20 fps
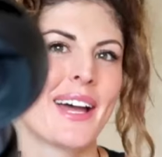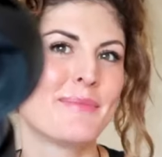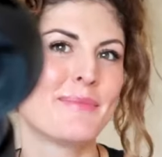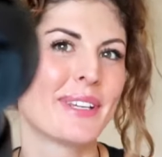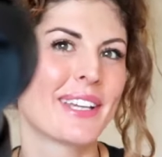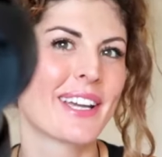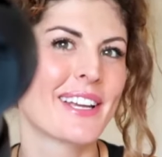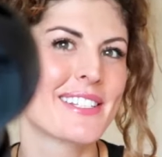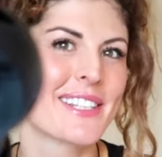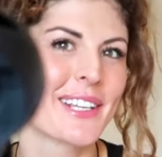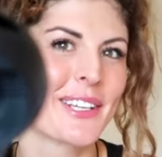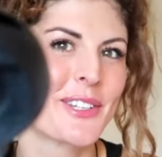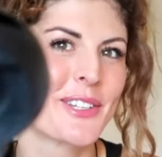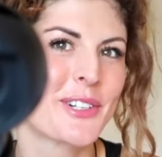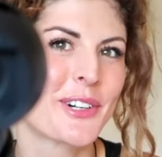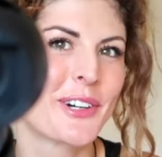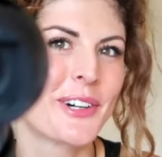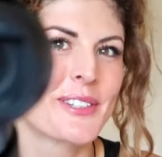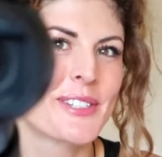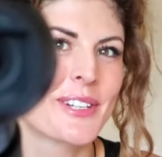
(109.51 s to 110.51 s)
And because the
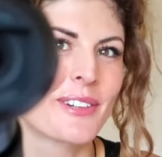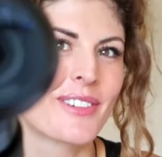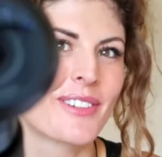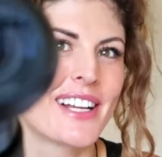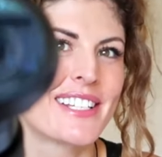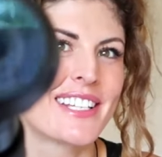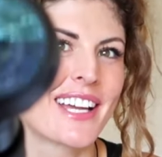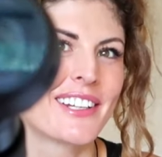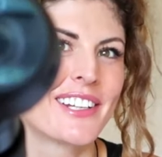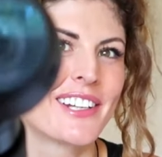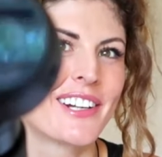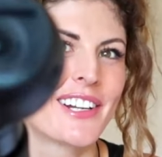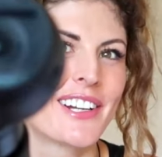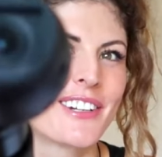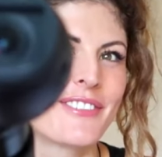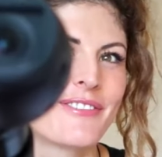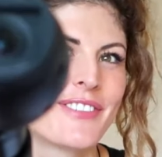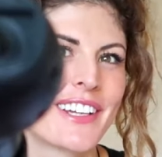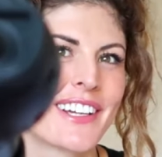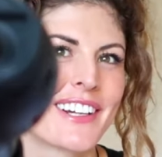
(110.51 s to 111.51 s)
controls are right down here at
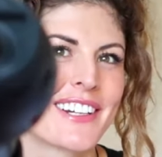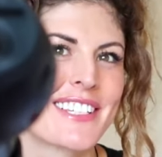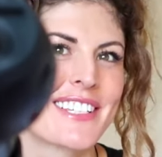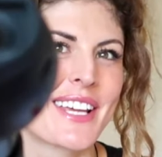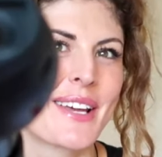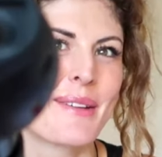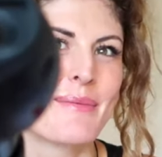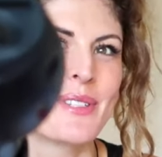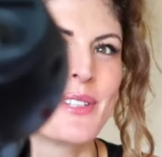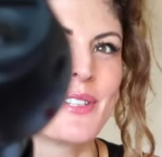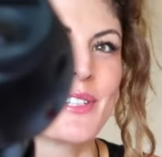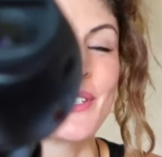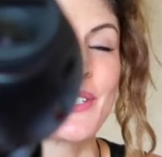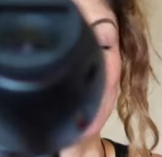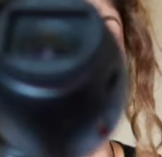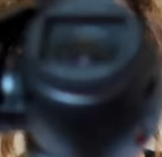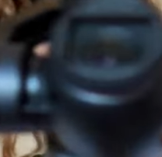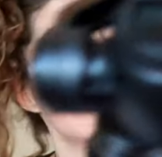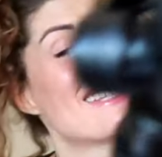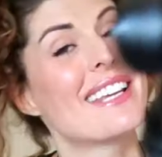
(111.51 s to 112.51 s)
your fingertips, you
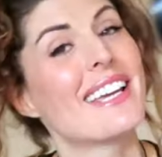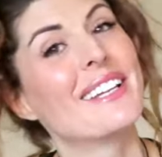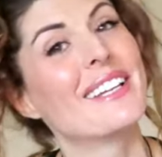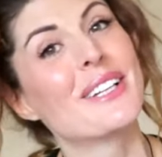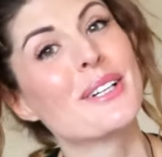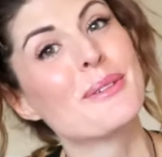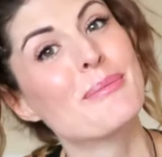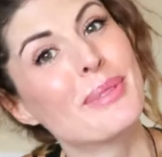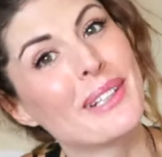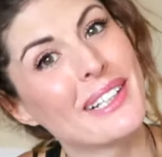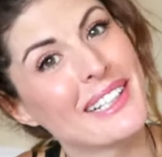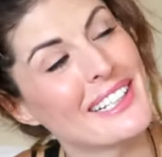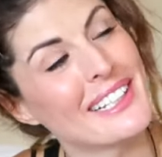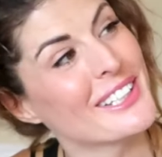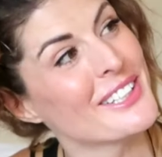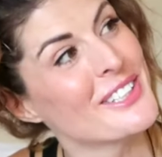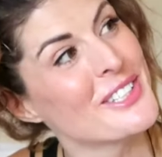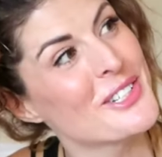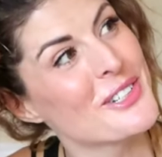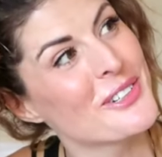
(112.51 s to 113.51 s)
still maintain
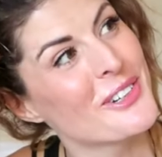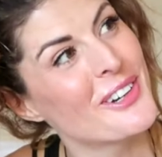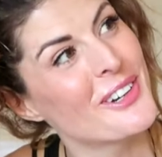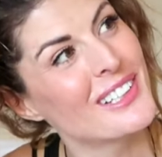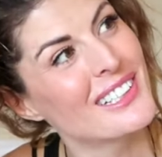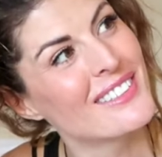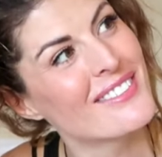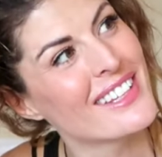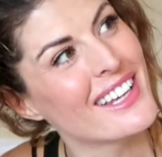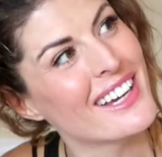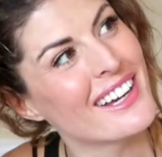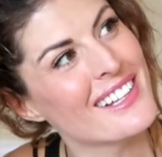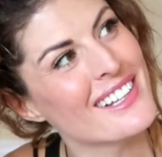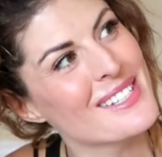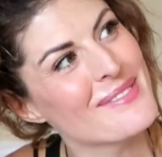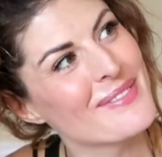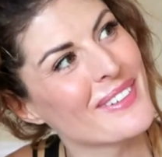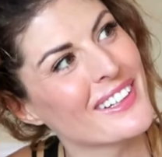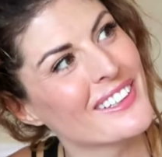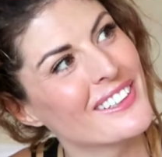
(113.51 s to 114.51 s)
complete control of the
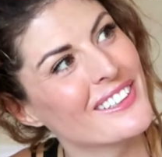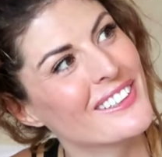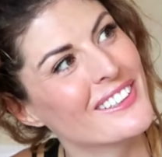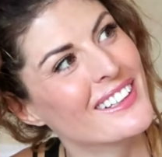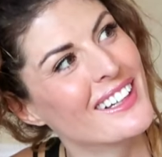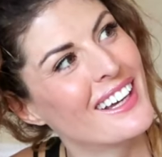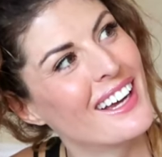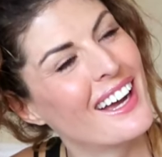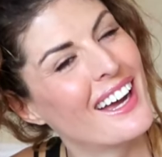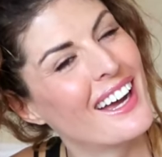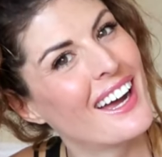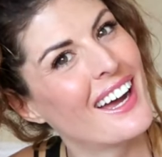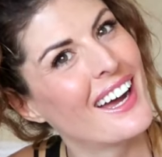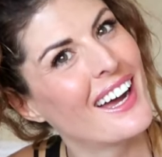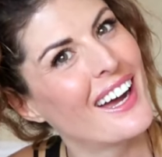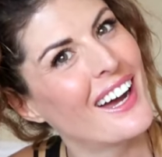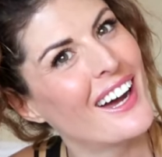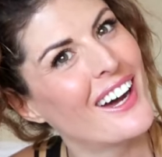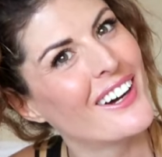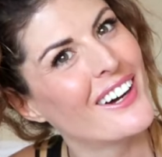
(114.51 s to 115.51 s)
Osmo.
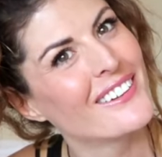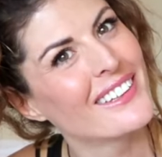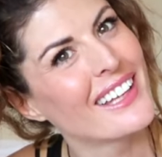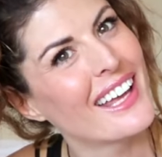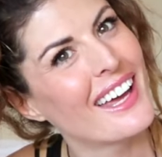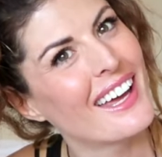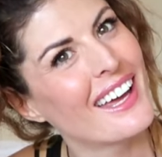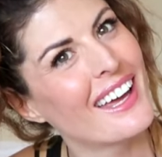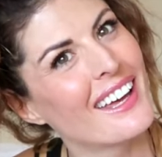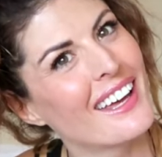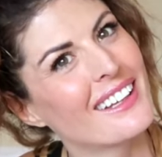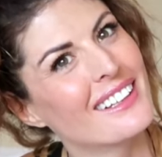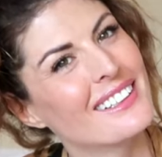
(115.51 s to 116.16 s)
Oh yeah.